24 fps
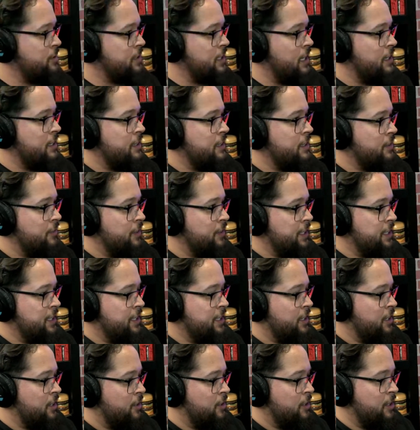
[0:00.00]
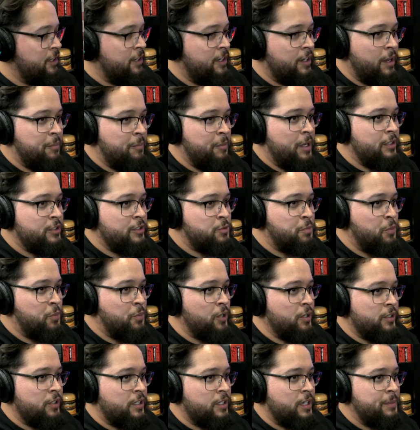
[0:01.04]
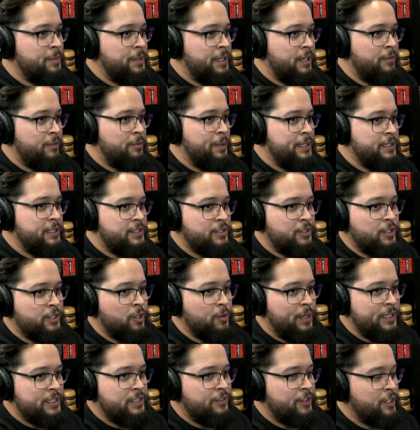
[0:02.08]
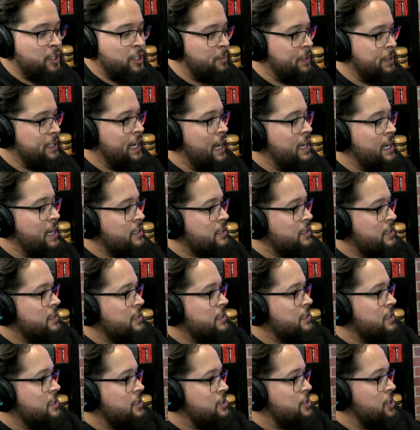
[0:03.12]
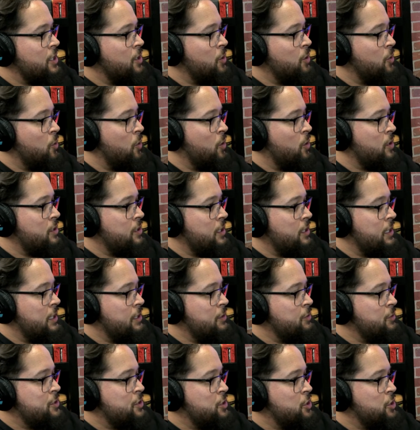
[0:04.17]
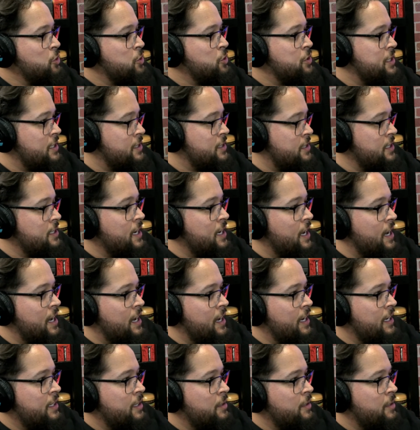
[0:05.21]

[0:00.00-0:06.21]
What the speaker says: down in the video. And I'm a spoiler. I mean, everybody still go watch the video, but yeah. So it was $269